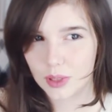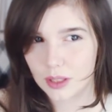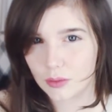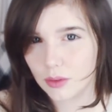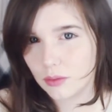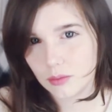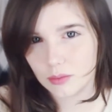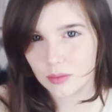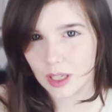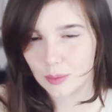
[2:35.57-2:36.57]
playthrough,
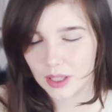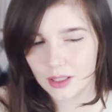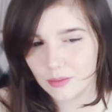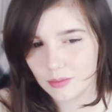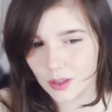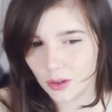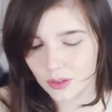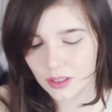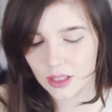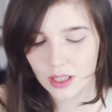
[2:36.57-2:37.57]
gameplay
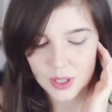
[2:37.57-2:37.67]
of it.